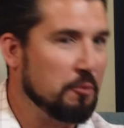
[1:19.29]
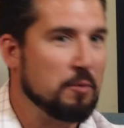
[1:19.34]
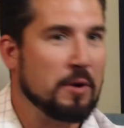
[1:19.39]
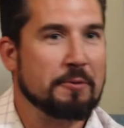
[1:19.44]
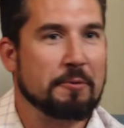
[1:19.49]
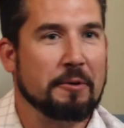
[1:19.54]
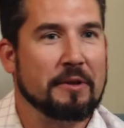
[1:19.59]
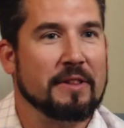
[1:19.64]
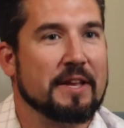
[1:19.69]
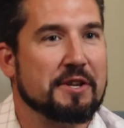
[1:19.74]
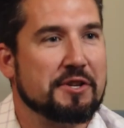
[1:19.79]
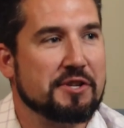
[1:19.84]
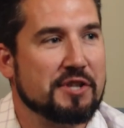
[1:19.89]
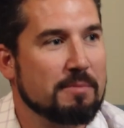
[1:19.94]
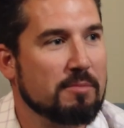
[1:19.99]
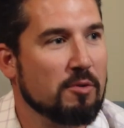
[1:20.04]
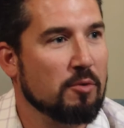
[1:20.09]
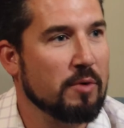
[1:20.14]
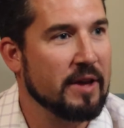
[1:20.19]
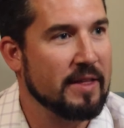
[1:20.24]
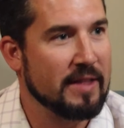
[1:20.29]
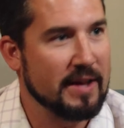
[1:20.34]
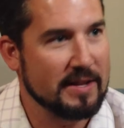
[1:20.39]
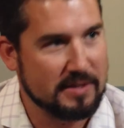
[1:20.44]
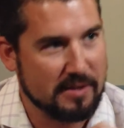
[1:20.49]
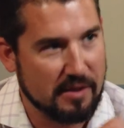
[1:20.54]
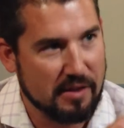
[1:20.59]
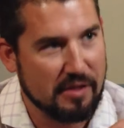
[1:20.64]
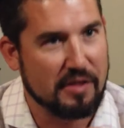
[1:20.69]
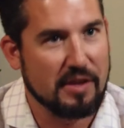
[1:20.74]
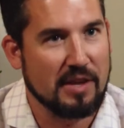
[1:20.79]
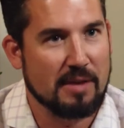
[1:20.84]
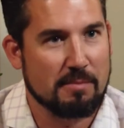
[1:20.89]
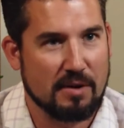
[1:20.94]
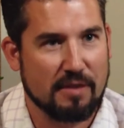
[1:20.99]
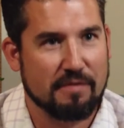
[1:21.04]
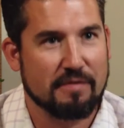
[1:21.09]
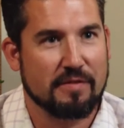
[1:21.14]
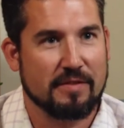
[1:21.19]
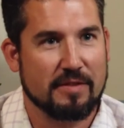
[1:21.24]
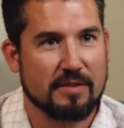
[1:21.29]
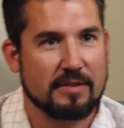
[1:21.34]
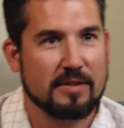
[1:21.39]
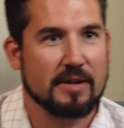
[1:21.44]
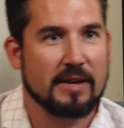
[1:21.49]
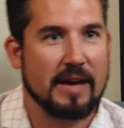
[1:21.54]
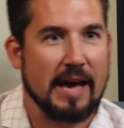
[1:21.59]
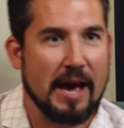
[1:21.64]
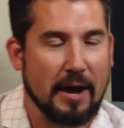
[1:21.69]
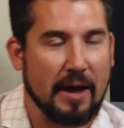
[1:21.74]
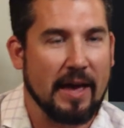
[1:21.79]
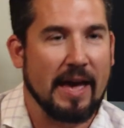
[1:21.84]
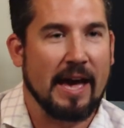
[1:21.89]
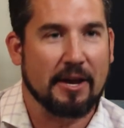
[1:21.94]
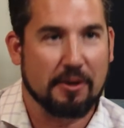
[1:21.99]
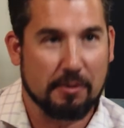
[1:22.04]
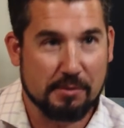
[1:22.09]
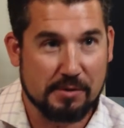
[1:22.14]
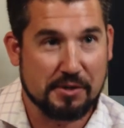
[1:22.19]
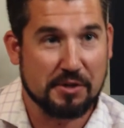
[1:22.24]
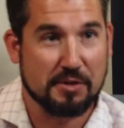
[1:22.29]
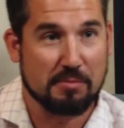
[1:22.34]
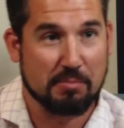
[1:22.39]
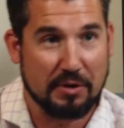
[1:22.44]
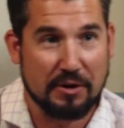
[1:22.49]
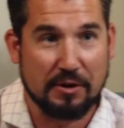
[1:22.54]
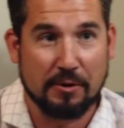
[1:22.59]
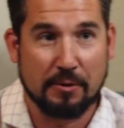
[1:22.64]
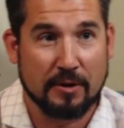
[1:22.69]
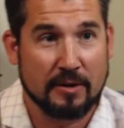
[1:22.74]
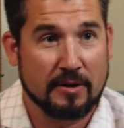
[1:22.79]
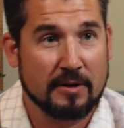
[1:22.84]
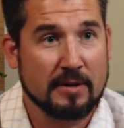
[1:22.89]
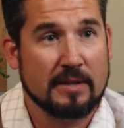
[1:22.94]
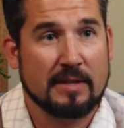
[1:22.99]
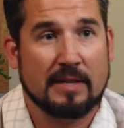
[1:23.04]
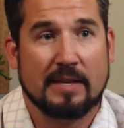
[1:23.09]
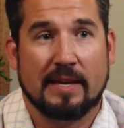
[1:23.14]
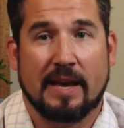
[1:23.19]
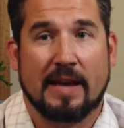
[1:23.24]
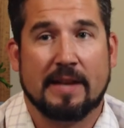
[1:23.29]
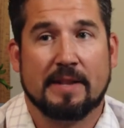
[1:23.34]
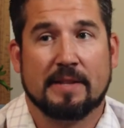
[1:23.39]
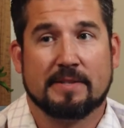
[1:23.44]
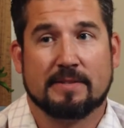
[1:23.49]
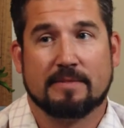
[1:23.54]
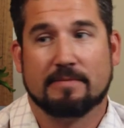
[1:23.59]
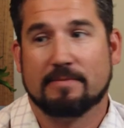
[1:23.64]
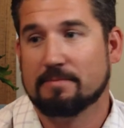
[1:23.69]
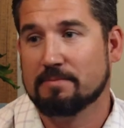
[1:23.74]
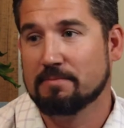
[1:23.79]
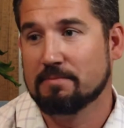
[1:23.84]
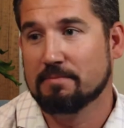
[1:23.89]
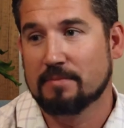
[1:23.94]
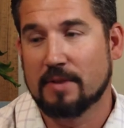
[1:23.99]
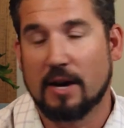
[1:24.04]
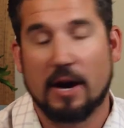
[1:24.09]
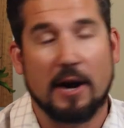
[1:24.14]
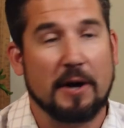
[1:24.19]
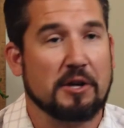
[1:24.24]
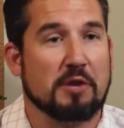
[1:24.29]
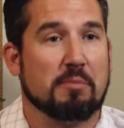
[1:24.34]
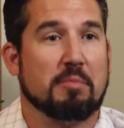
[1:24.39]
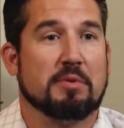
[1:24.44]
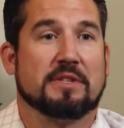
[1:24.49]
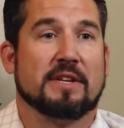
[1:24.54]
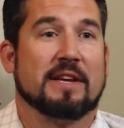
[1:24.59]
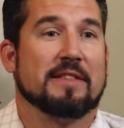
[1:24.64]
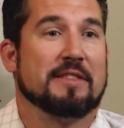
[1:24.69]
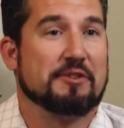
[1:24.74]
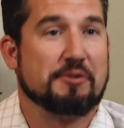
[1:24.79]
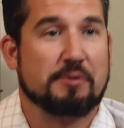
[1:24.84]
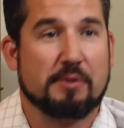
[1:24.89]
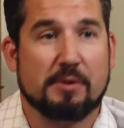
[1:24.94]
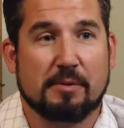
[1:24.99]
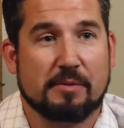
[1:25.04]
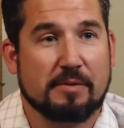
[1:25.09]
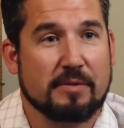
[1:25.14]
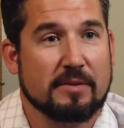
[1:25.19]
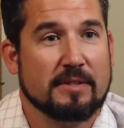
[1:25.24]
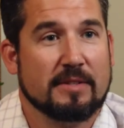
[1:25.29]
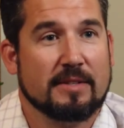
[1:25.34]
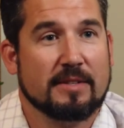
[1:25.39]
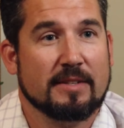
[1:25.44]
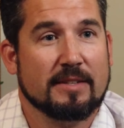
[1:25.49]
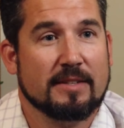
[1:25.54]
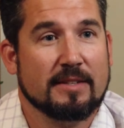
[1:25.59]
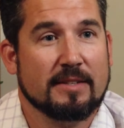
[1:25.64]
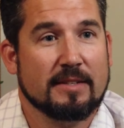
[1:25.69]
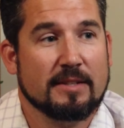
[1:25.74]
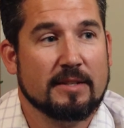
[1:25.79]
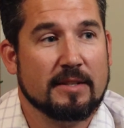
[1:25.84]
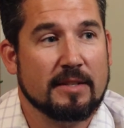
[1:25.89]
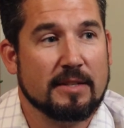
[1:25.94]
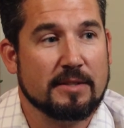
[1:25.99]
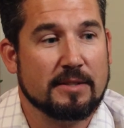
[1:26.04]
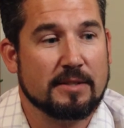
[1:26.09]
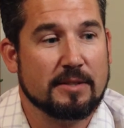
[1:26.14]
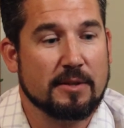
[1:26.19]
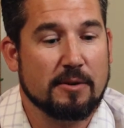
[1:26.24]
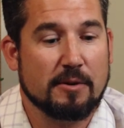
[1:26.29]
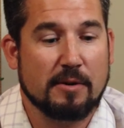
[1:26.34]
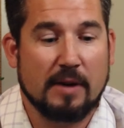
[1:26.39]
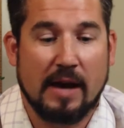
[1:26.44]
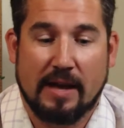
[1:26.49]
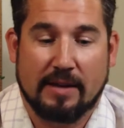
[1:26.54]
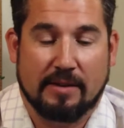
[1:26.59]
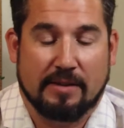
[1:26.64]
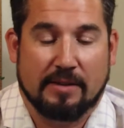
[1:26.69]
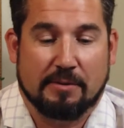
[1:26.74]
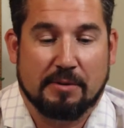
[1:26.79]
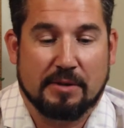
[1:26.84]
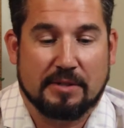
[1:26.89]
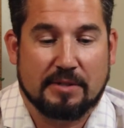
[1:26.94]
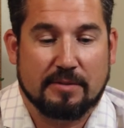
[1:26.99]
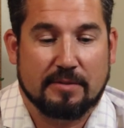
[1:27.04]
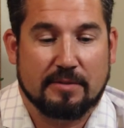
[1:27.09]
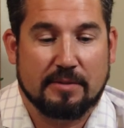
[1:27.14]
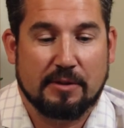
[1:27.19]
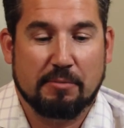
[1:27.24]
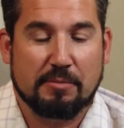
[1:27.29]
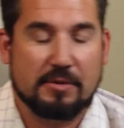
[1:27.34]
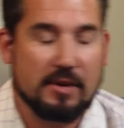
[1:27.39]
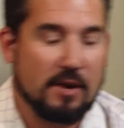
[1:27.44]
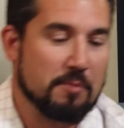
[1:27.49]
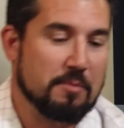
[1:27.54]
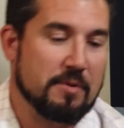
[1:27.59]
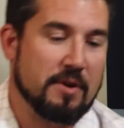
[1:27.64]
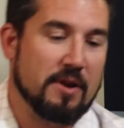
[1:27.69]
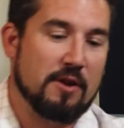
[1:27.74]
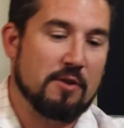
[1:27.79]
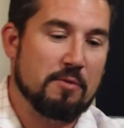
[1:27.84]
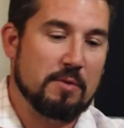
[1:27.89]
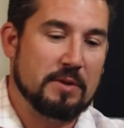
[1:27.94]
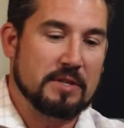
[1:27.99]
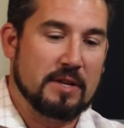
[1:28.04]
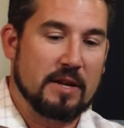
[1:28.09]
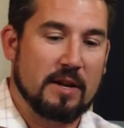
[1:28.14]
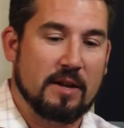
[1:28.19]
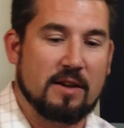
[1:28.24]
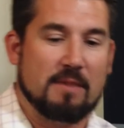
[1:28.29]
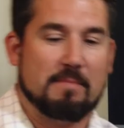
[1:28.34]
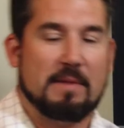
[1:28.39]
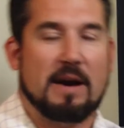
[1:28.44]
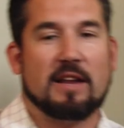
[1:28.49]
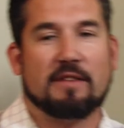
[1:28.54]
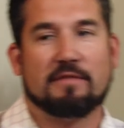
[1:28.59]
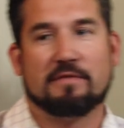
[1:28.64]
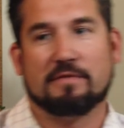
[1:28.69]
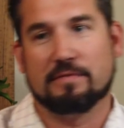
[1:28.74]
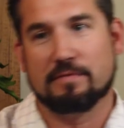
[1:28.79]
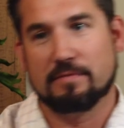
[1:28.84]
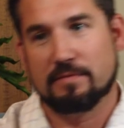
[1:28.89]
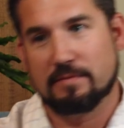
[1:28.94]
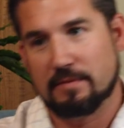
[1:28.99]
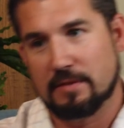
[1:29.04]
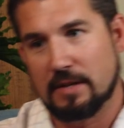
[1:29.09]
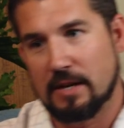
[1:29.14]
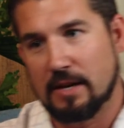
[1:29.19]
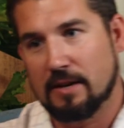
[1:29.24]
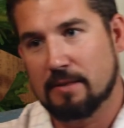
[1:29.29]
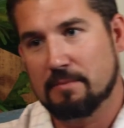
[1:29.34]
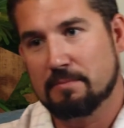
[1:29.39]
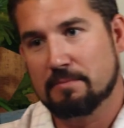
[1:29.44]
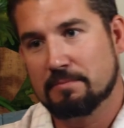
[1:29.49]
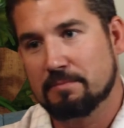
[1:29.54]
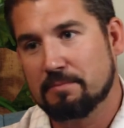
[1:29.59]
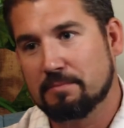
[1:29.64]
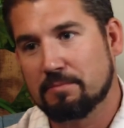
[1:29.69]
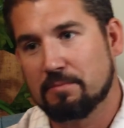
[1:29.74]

one relationship away? That's the theme of the ac acquisitionpreneur. And it's 100% the truth. And so I, you just you don't know what's going to come out of um,